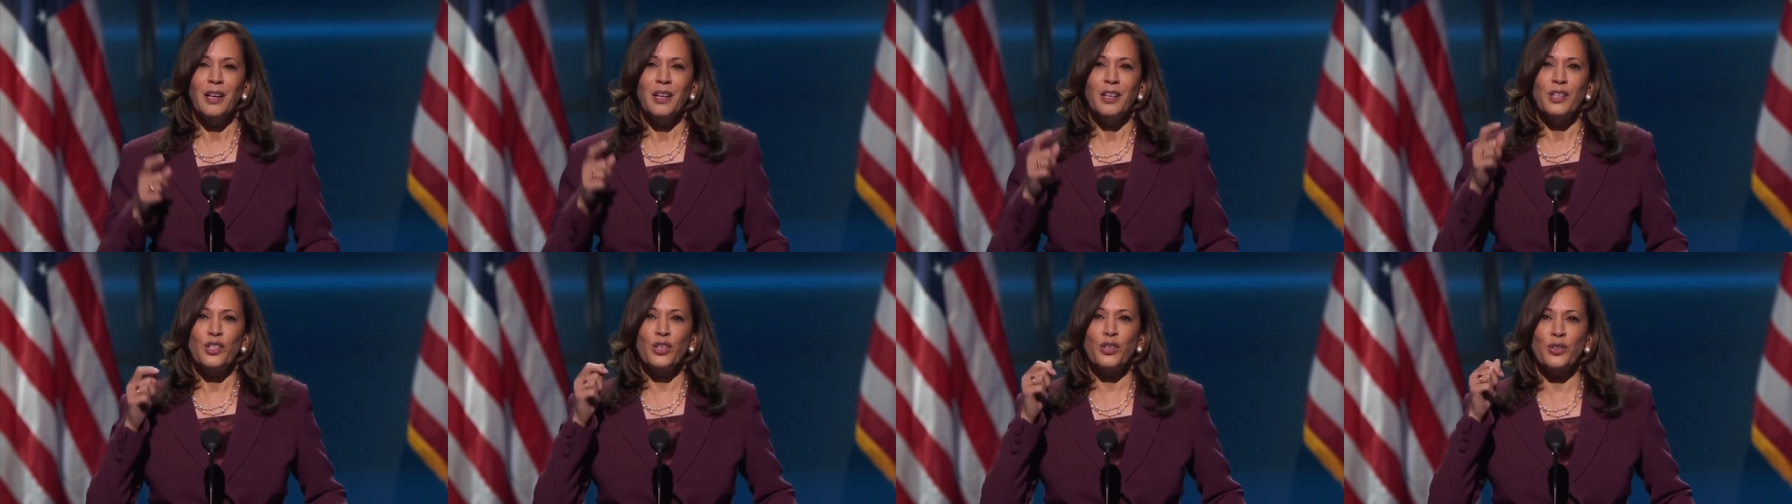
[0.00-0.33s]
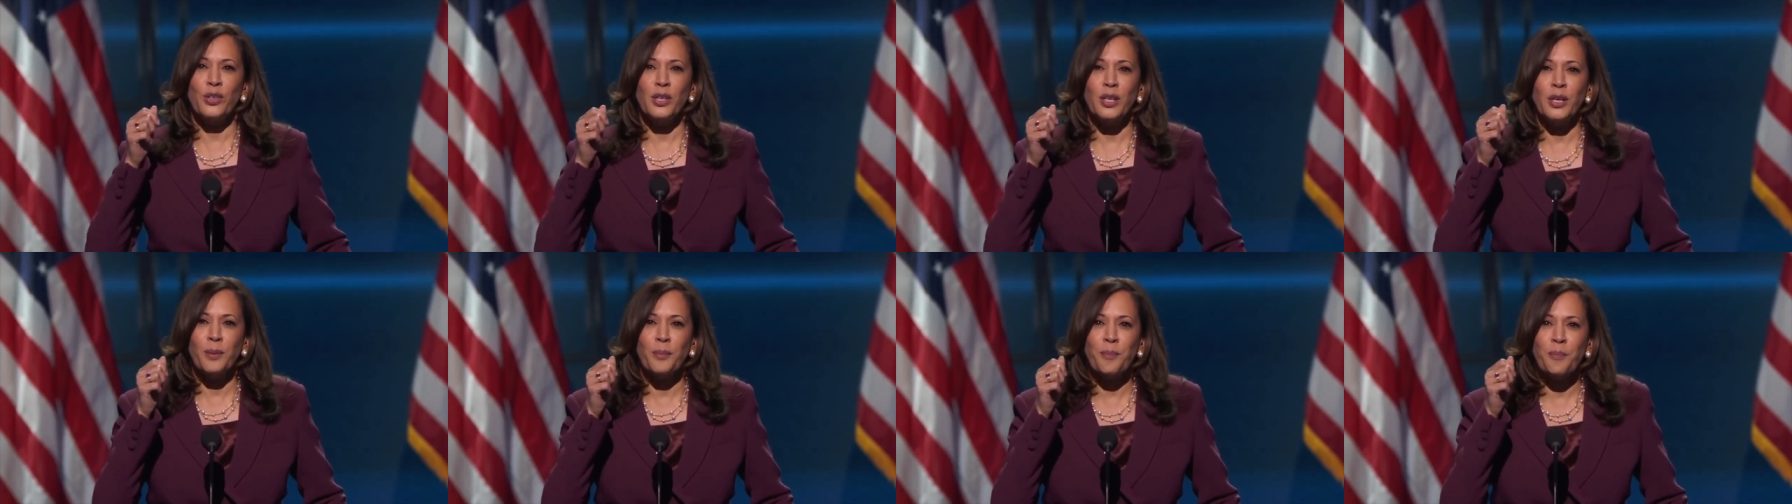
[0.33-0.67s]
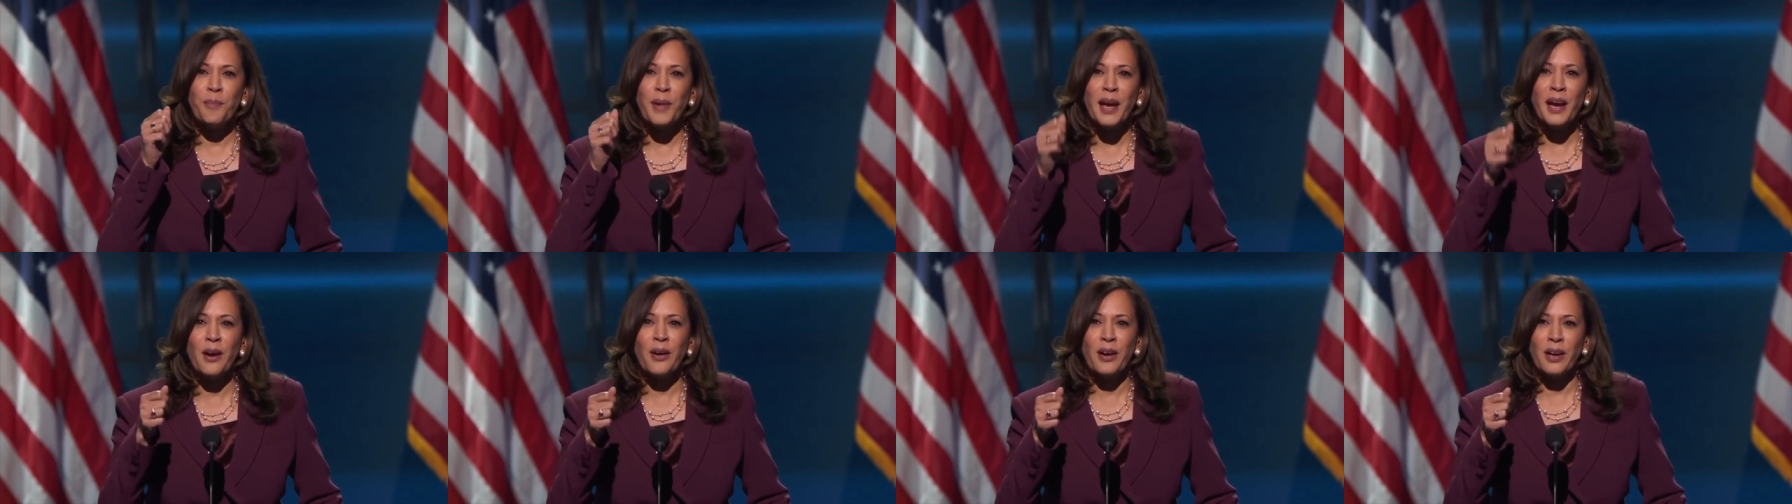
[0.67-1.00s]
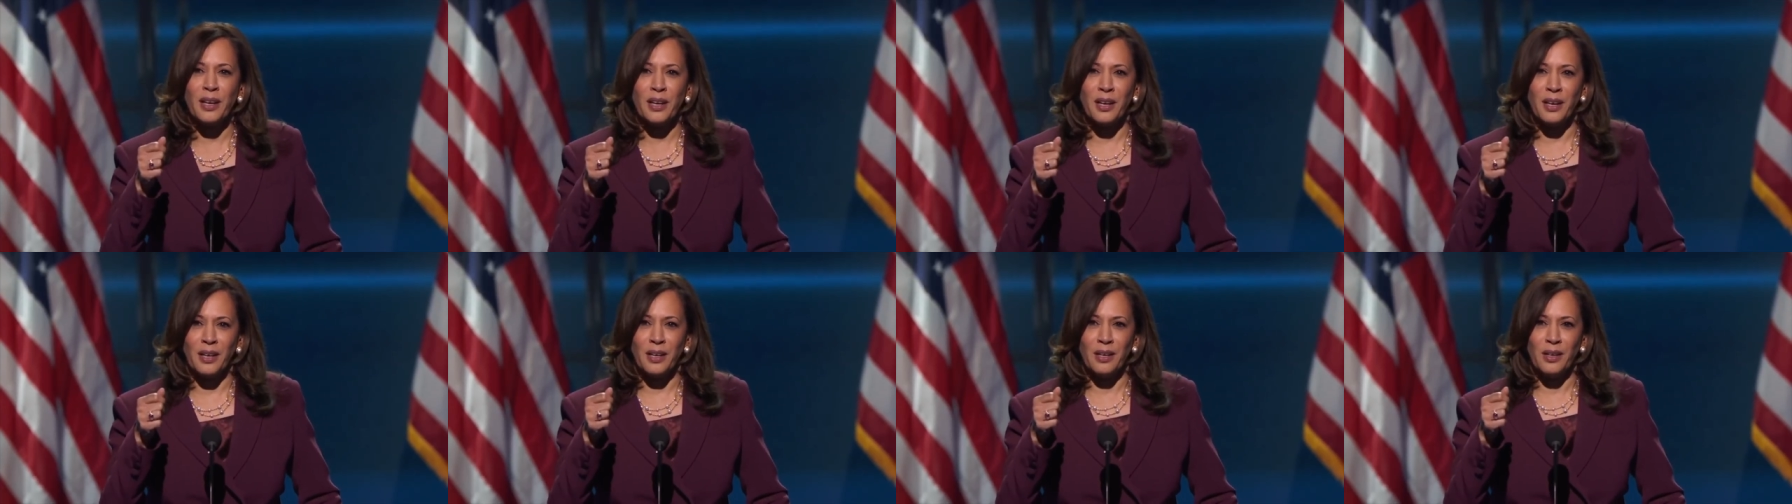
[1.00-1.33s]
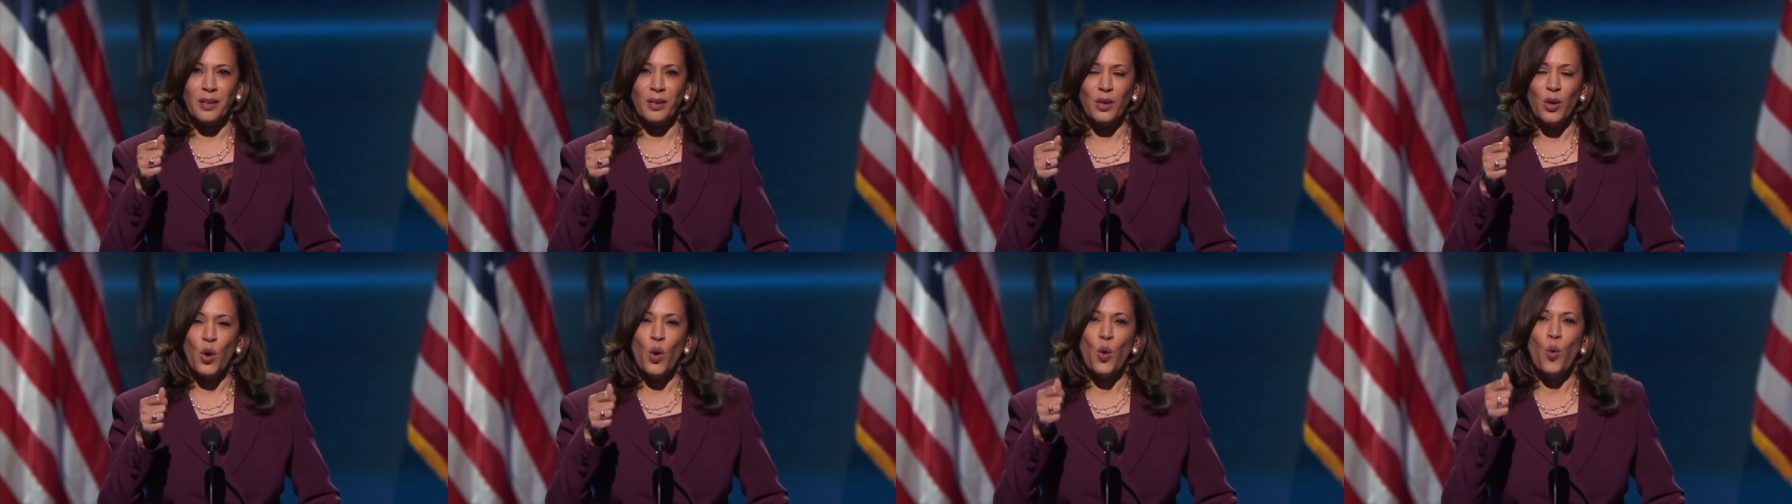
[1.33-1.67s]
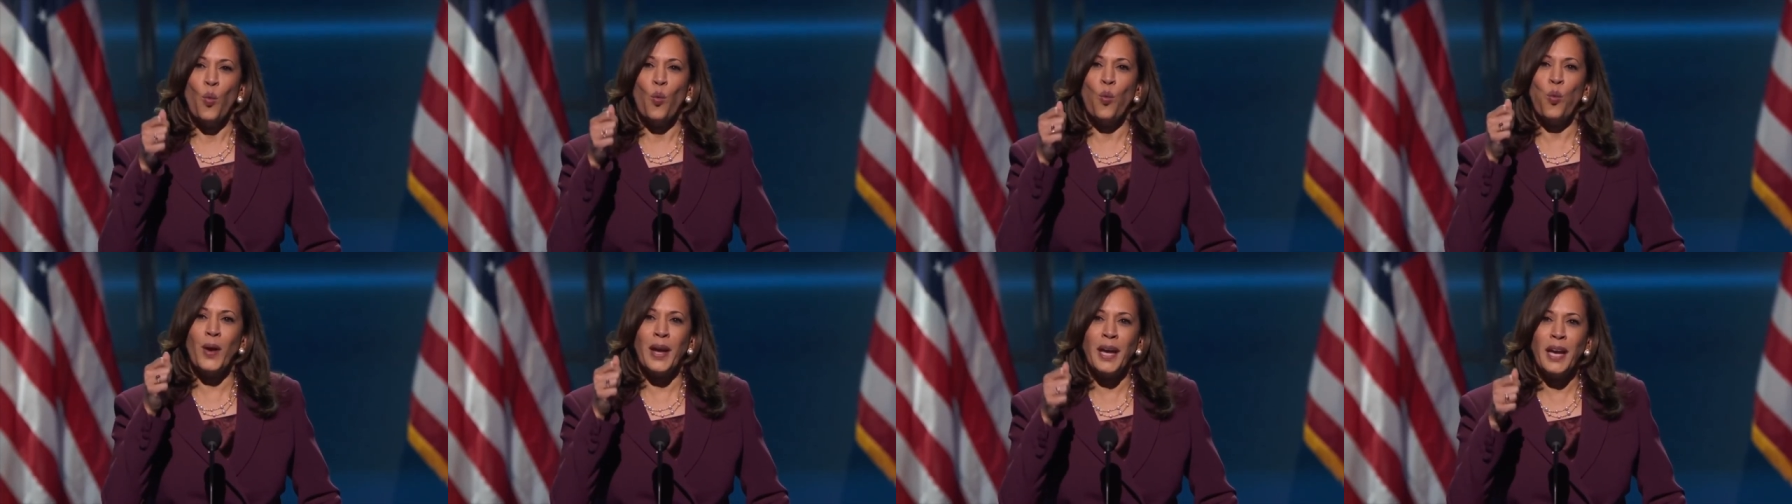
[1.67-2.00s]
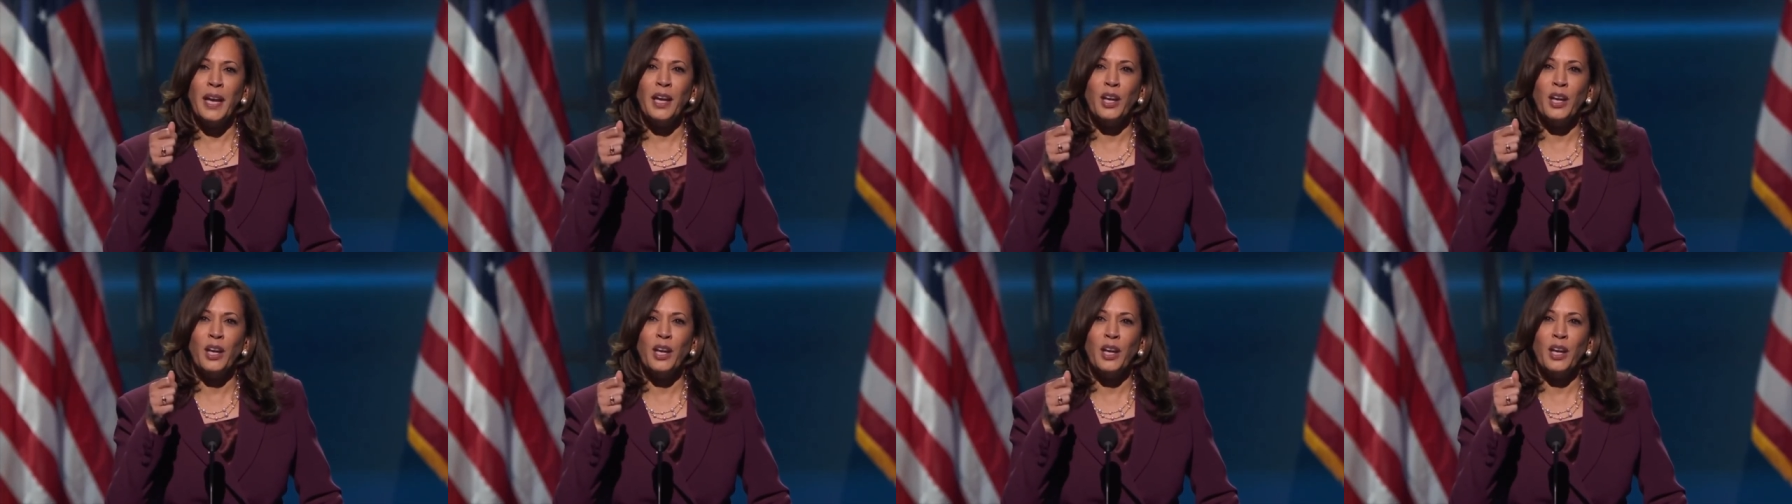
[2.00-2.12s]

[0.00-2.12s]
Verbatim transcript: to the America we